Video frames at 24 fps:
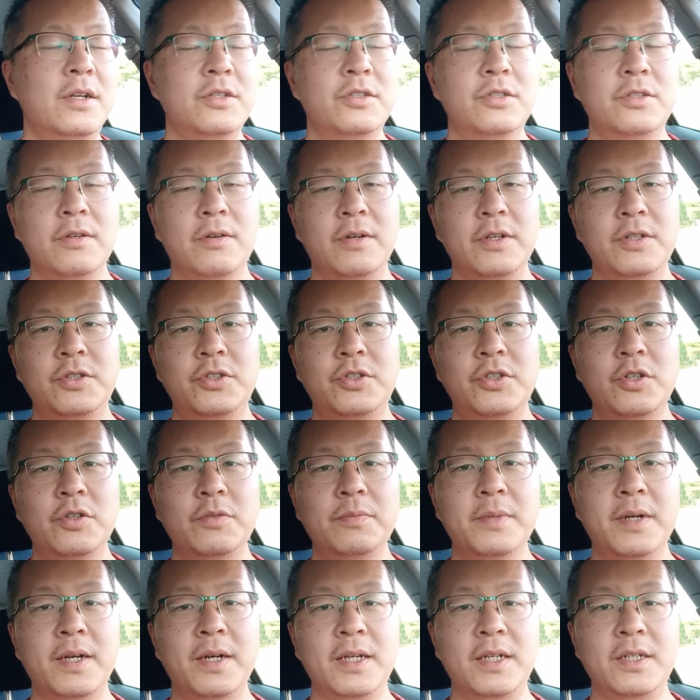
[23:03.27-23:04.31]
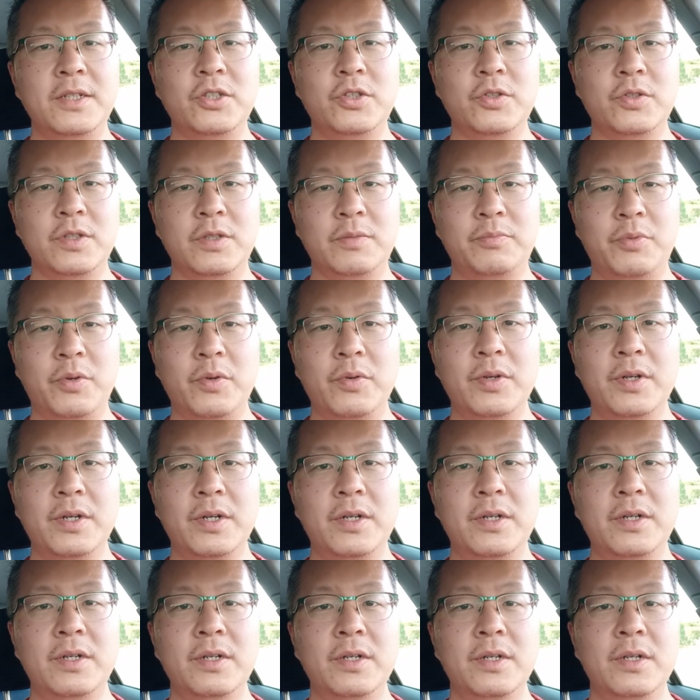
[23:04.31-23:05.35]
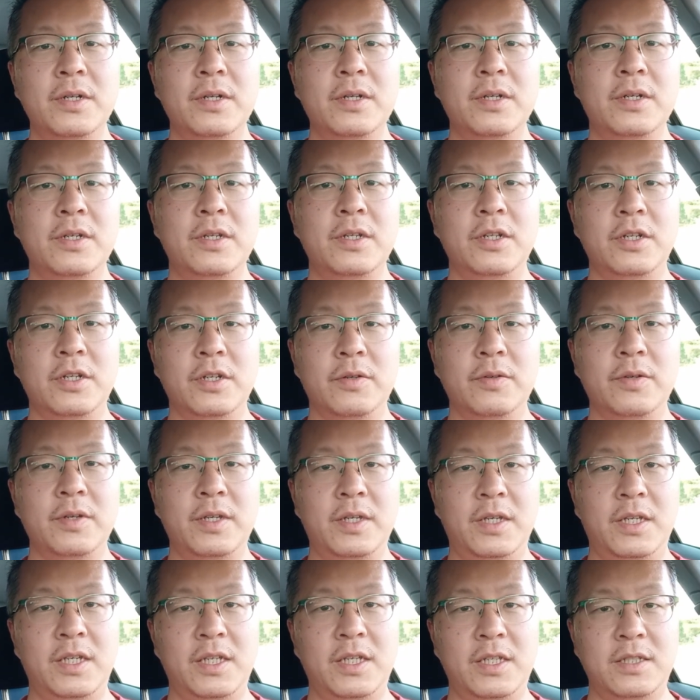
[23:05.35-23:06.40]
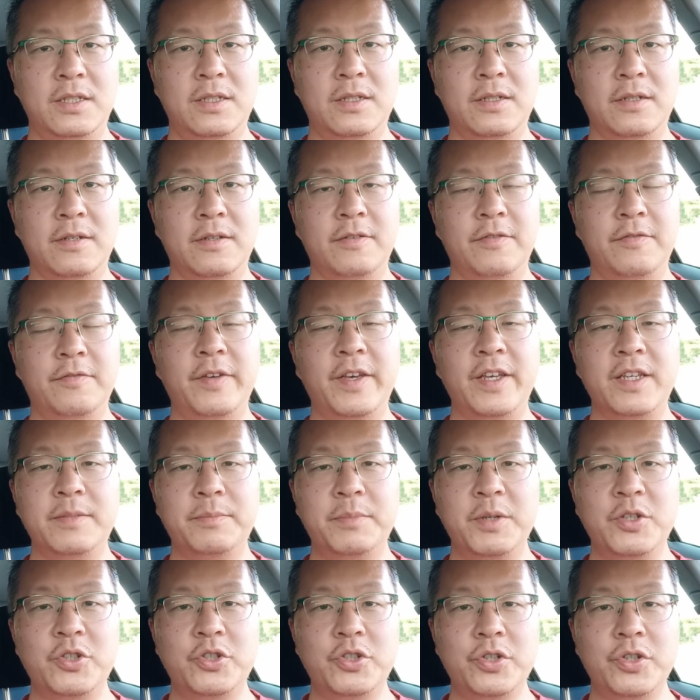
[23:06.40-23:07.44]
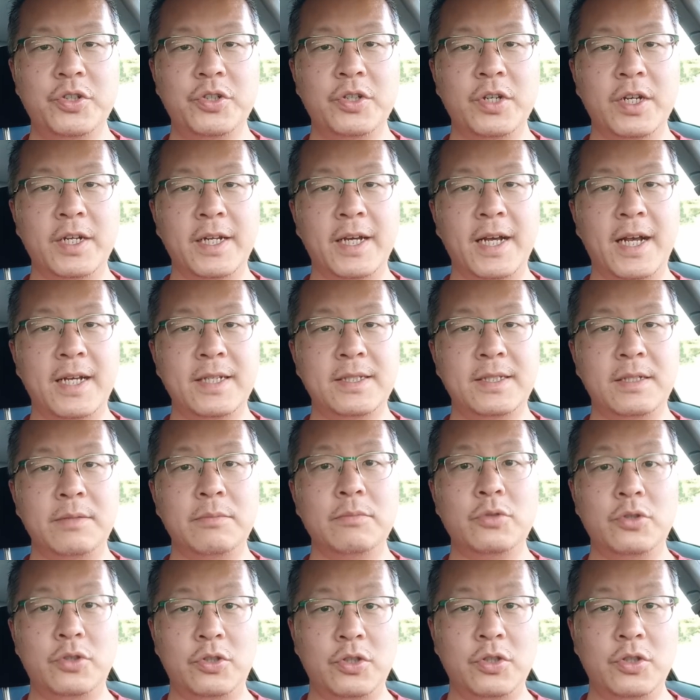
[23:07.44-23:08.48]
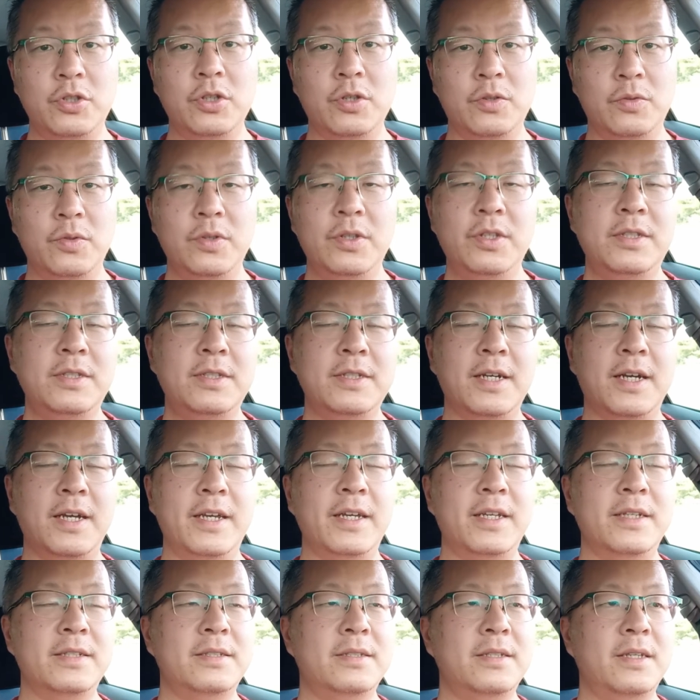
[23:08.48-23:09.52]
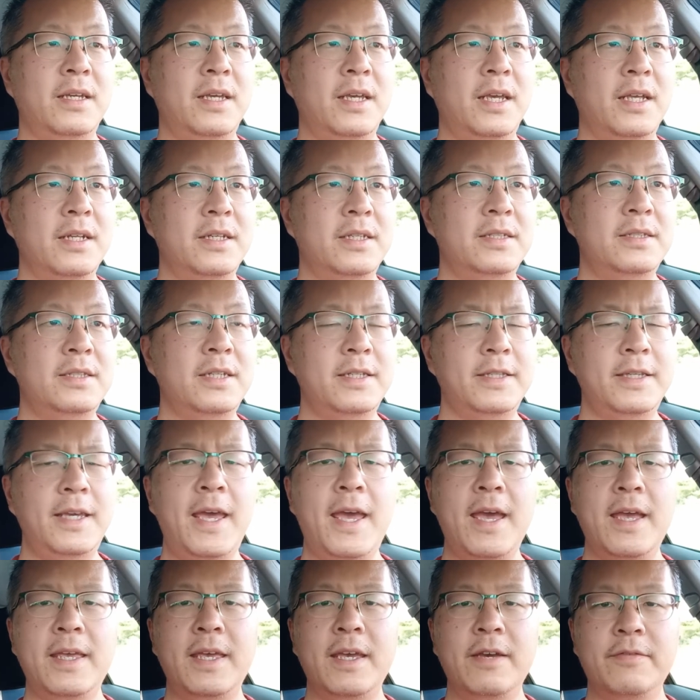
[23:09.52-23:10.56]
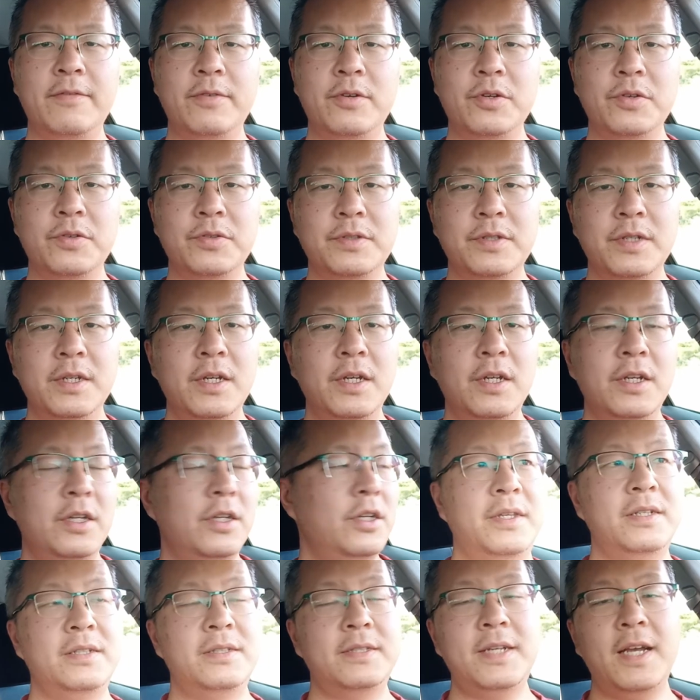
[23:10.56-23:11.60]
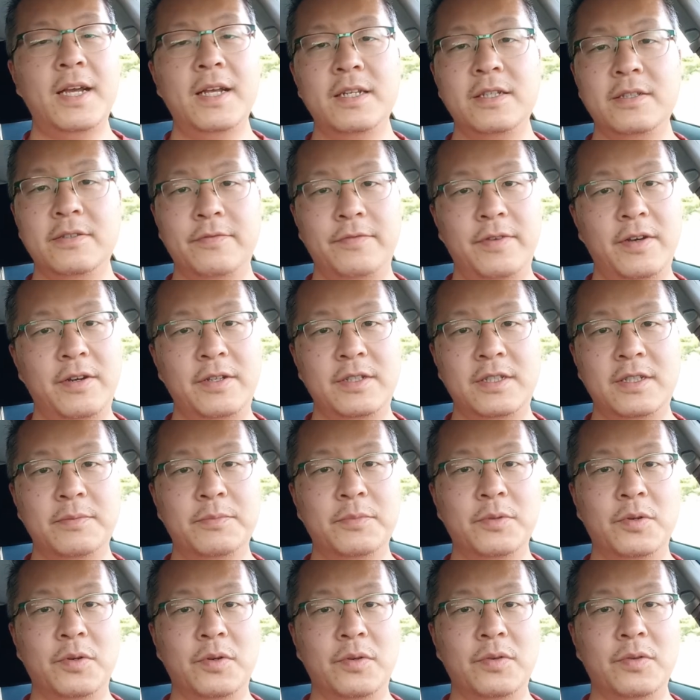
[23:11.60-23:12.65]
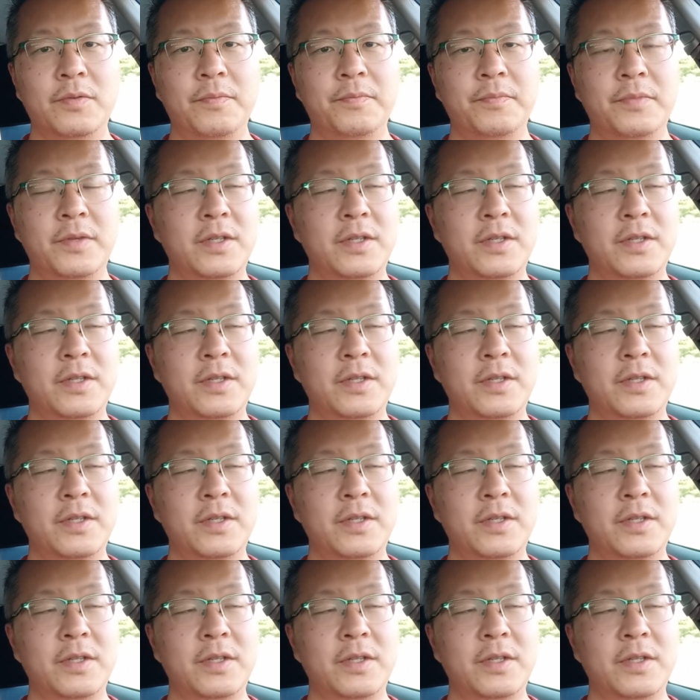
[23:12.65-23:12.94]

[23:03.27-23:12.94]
So I show my insurance broker, his face picture, and I asked him, "Do you know who this guy is?" And he said, "Yeah, of course. This town is very small.